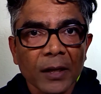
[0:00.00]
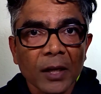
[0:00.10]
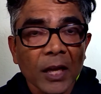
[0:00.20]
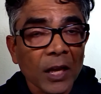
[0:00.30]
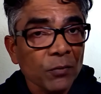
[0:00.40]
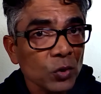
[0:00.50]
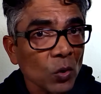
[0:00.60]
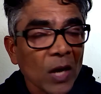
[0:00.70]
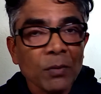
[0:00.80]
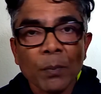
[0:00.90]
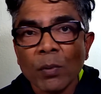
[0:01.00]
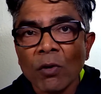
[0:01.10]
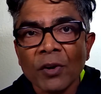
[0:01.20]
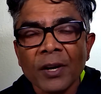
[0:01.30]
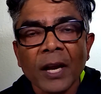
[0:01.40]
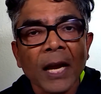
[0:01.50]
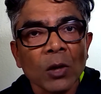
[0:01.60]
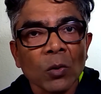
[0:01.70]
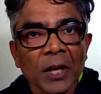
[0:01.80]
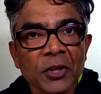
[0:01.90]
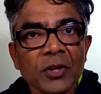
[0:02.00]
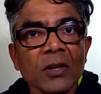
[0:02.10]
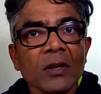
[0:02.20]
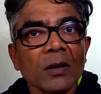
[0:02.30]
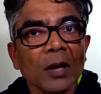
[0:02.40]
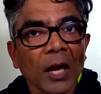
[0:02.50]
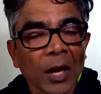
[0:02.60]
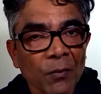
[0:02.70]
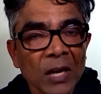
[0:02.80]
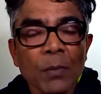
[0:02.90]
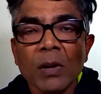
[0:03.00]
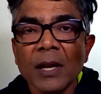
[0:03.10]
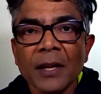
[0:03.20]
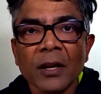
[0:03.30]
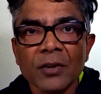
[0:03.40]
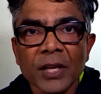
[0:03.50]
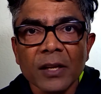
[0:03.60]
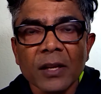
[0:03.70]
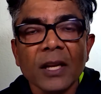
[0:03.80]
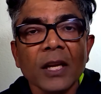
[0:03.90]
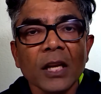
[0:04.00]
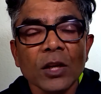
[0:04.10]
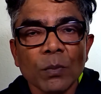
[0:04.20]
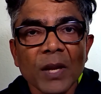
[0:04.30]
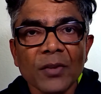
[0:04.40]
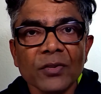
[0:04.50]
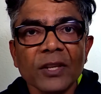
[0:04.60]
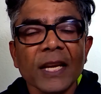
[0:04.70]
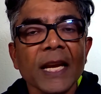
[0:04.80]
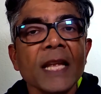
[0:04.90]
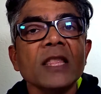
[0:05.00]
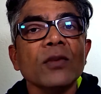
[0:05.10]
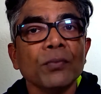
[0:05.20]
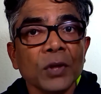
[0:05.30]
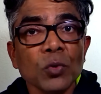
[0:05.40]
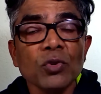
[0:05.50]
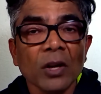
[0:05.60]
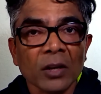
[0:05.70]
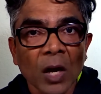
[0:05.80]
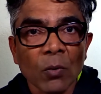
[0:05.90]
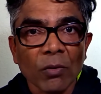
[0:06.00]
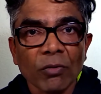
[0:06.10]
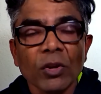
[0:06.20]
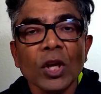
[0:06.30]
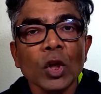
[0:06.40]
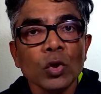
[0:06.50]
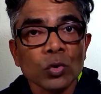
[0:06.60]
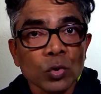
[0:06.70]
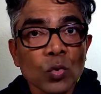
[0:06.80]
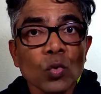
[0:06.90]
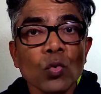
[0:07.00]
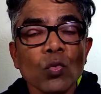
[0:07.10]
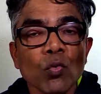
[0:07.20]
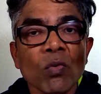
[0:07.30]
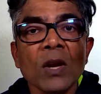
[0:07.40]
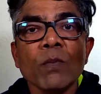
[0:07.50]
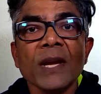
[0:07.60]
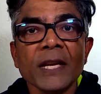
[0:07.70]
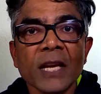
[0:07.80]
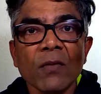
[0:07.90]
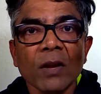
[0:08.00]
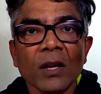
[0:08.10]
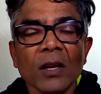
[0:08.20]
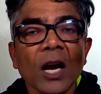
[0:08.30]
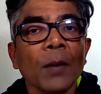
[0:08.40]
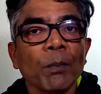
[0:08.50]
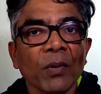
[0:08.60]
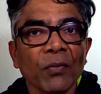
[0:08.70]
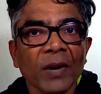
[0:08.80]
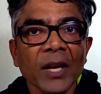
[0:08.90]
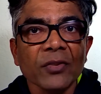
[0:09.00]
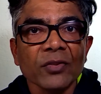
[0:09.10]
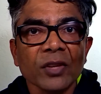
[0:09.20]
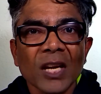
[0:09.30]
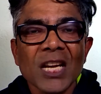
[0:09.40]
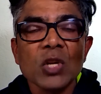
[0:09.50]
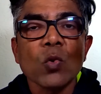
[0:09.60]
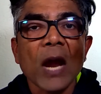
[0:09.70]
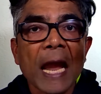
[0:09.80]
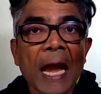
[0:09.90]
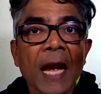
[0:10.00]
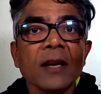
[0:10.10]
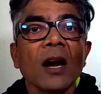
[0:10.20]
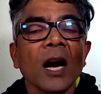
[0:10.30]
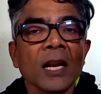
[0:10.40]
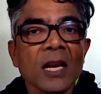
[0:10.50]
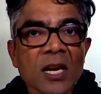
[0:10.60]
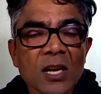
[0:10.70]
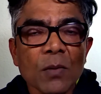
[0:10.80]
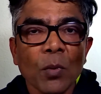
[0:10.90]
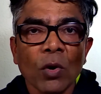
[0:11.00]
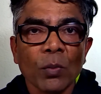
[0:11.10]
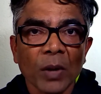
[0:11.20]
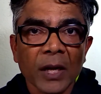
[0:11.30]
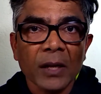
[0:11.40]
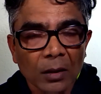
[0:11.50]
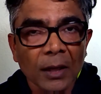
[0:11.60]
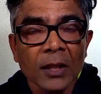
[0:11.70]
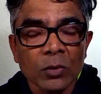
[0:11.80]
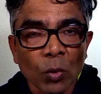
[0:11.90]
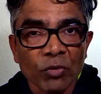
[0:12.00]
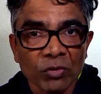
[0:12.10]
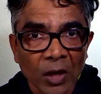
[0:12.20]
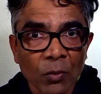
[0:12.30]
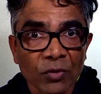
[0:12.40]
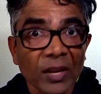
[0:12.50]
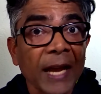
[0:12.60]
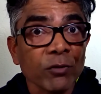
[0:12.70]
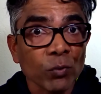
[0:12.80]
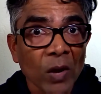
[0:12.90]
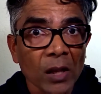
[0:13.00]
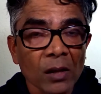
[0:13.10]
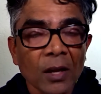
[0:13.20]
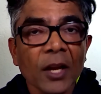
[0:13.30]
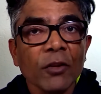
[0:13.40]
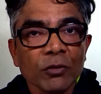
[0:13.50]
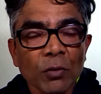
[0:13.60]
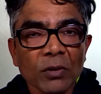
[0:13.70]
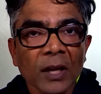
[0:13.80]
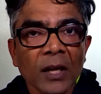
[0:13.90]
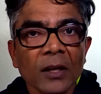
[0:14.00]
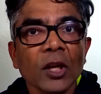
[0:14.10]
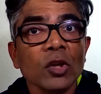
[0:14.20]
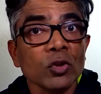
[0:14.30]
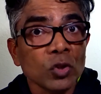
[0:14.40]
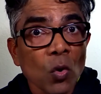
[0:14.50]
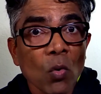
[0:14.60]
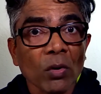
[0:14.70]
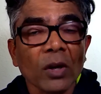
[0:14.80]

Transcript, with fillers: If you have a pro rata allocation available in a deal, it means in the future rounds, you will be given a preference to invest a little more money in those rounds as well, so that your